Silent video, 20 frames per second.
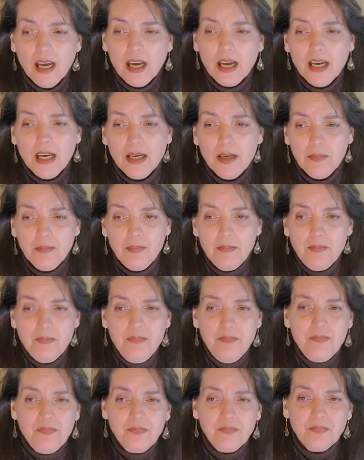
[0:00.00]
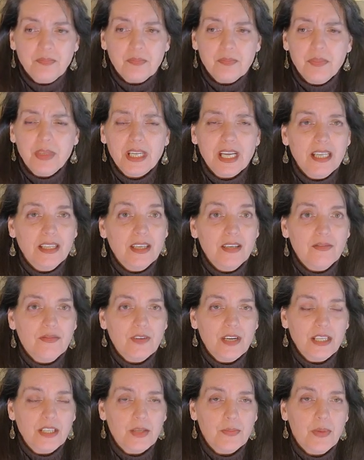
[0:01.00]
but I love
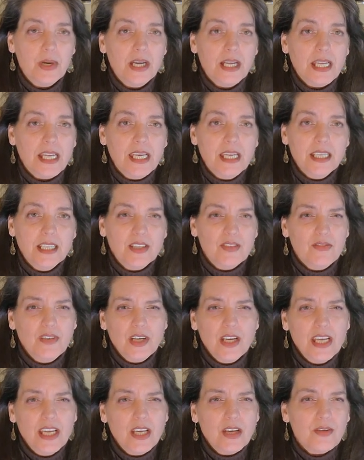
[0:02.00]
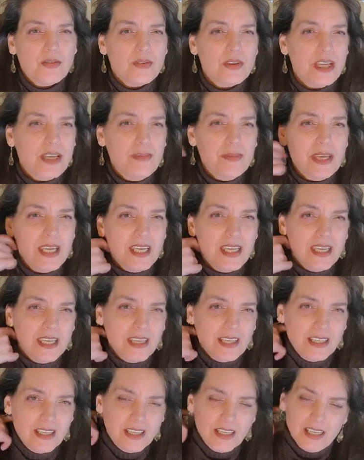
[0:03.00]
frangipani. It's very creamy,
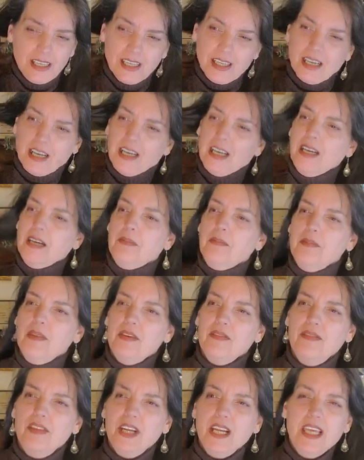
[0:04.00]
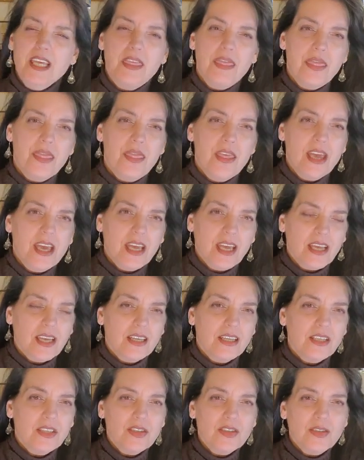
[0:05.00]
very thick,
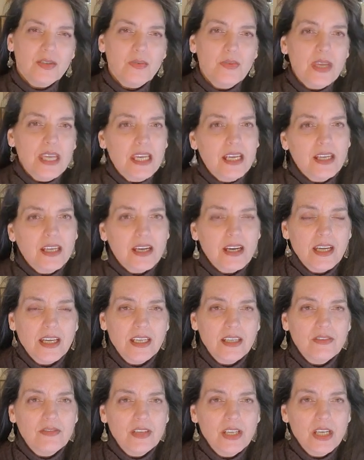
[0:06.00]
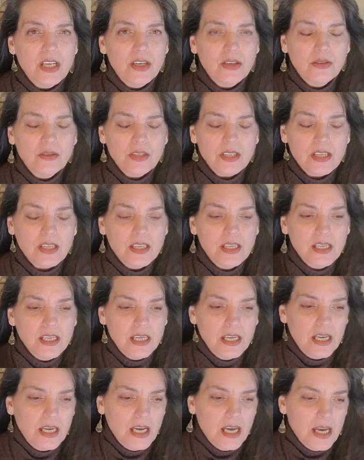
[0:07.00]
sweet kind of a note.
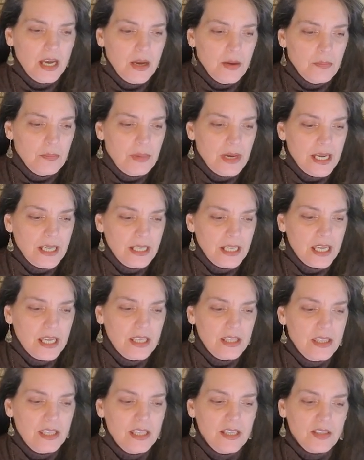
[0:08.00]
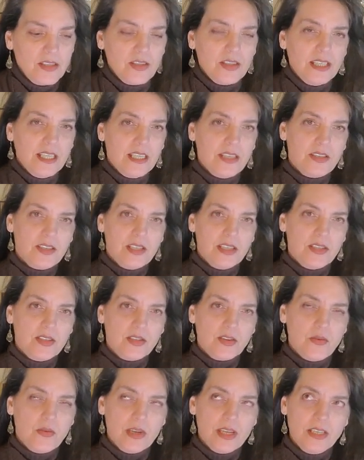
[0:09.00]
But this list is
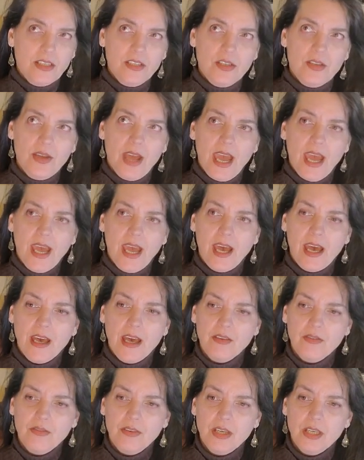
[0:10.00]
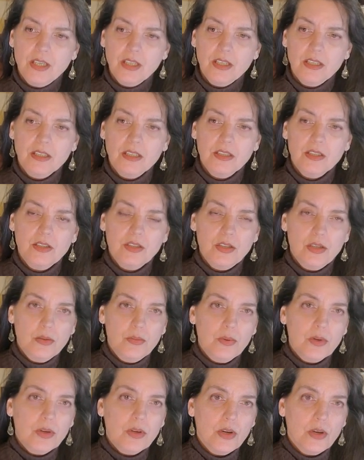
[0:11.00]
going to have
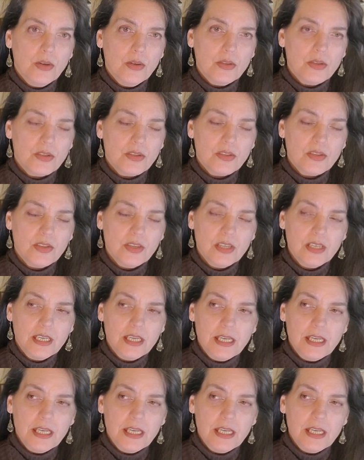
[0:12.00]
tuberose,